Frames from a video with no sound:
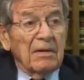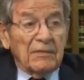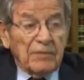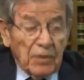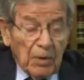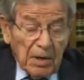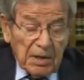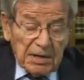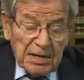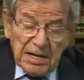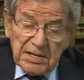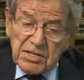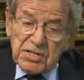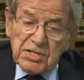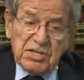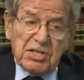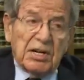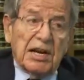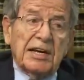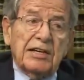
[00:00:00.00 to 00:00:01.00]
for a
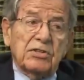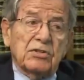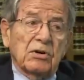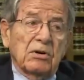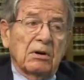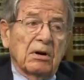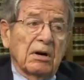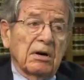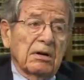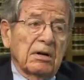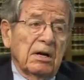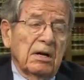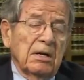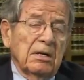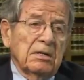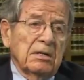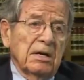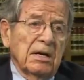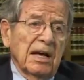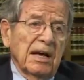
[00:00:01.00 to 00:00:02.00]
legislator
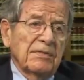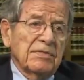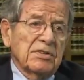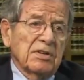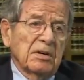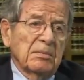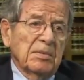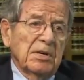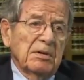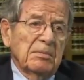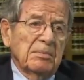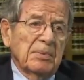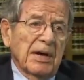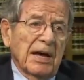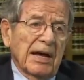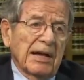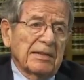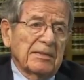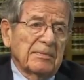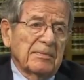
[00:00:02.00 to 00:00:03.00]
to have some
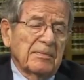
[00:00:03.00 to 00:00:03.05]
impact.